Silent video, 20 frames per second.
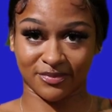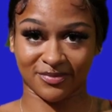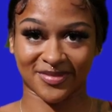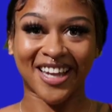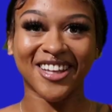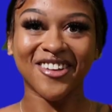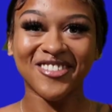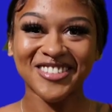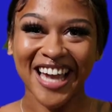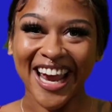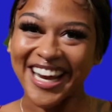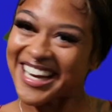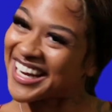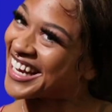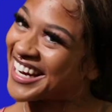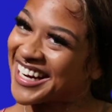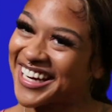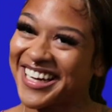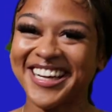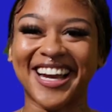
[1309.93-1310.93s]
I love
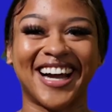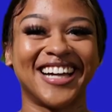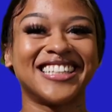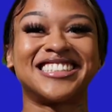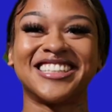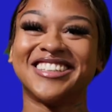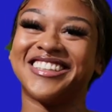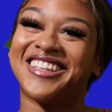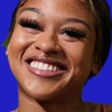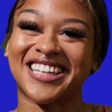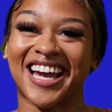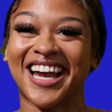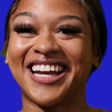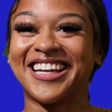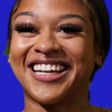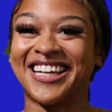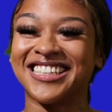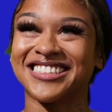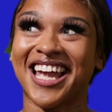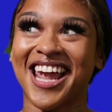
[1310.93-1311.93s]
Tiny. I still love
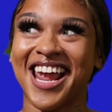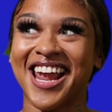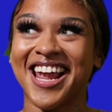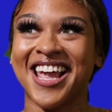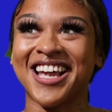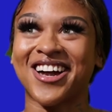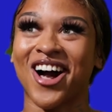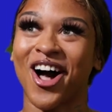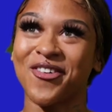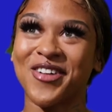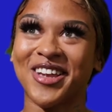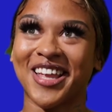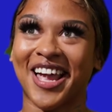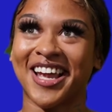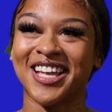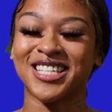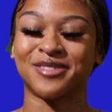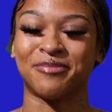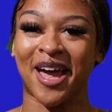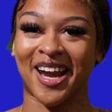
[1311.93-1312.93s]
Tiny. He's like, he called me like
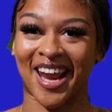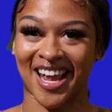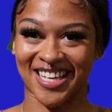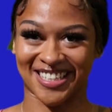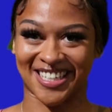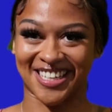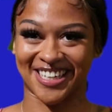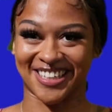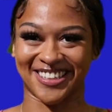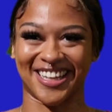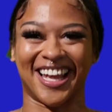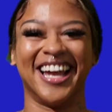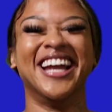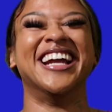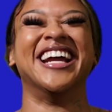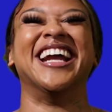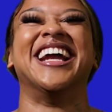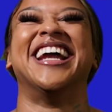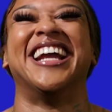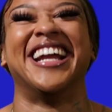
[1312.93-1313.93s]
his badass kid. Like,
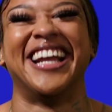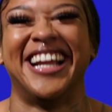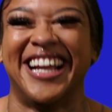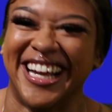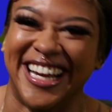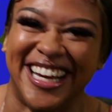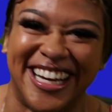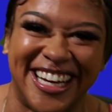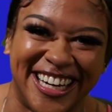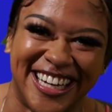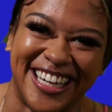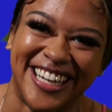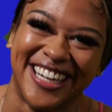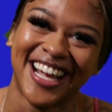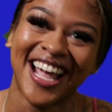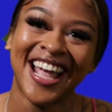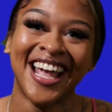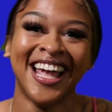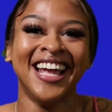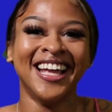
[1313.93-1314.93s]

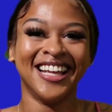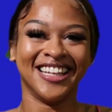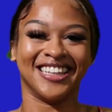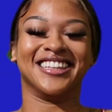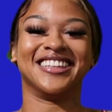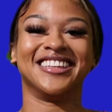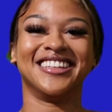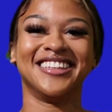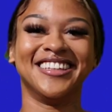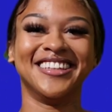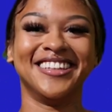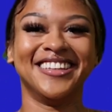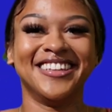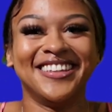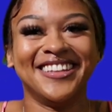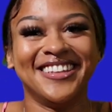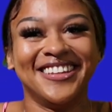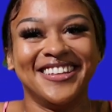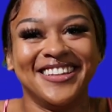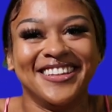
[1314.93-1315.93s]
anything you want to say
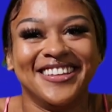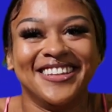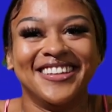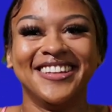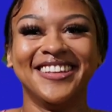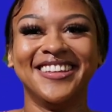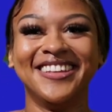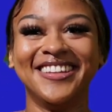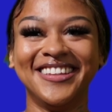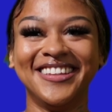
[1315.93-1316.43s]
to T.Y.?